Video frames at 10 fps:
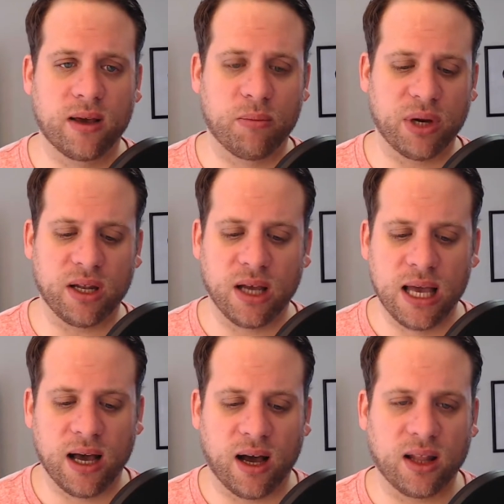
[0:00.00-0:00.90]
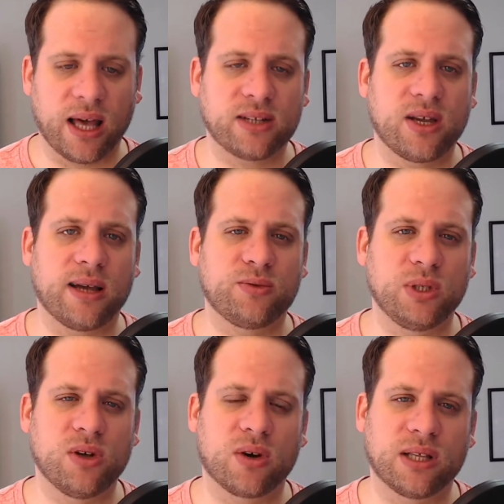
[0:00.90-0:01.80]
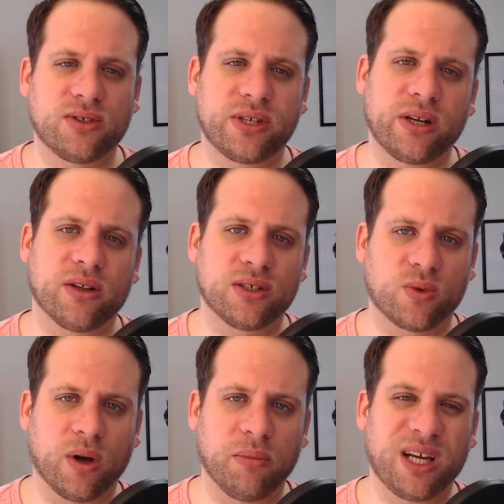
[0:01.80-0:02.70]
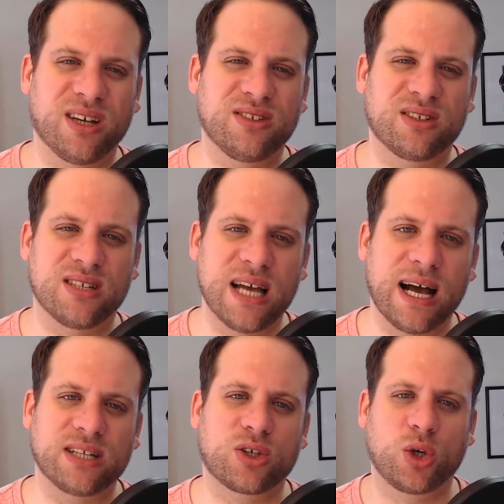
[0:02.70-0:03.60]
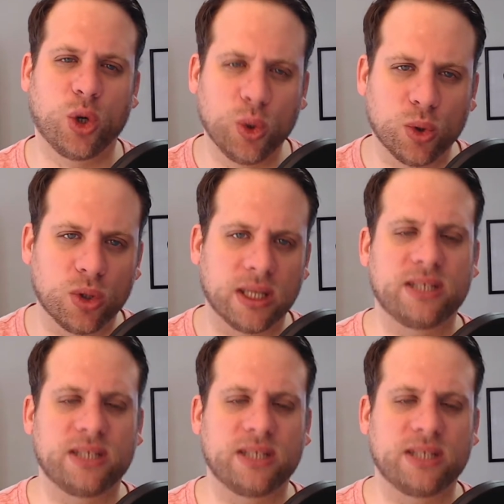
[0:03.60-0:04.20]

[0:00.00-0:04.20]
But a lot of times we don't consider this one because it's not cool.